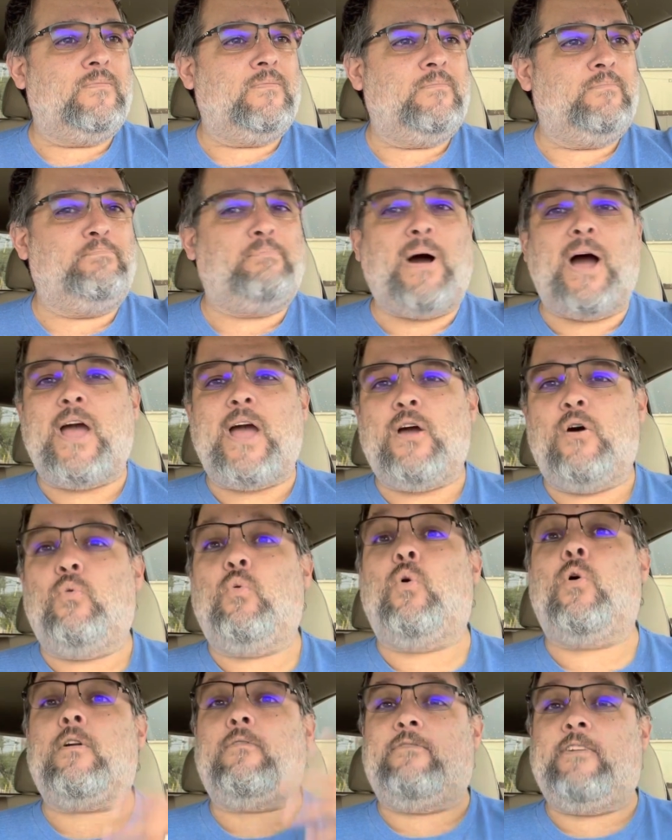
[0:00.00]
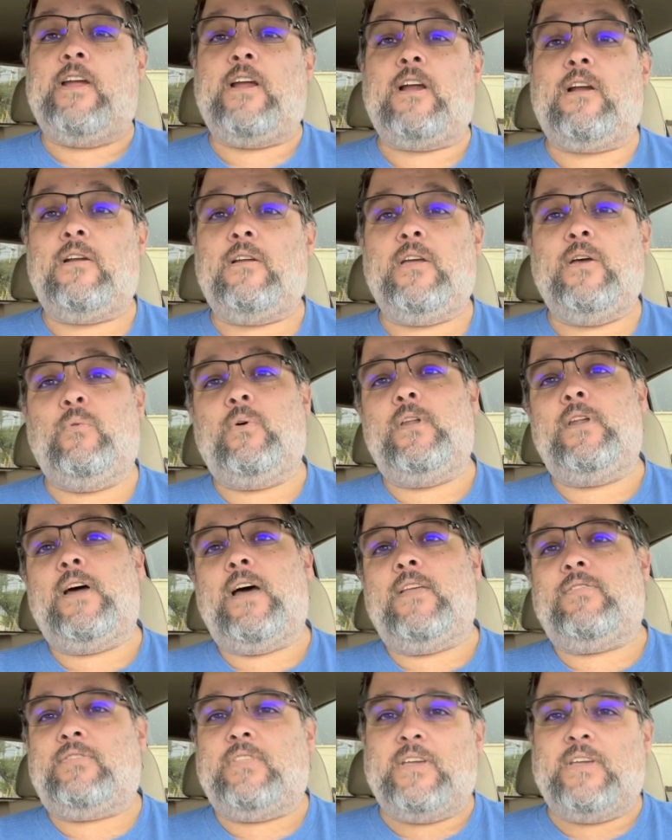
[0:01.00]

Bio-warfare and whatnot.